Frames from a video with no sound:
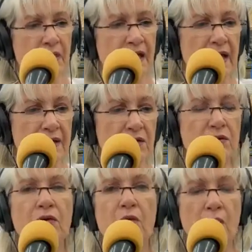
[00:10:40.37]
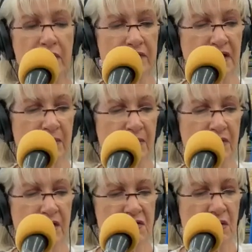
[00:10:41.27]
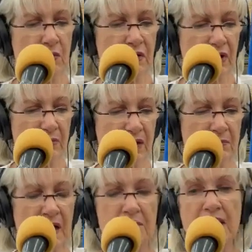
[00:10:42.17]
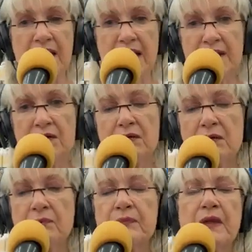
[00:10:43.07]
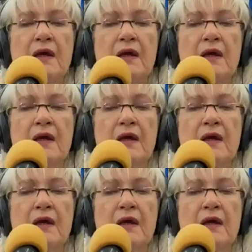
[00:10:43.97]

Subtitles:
mechanical water timer. So what do I mean by mechanical?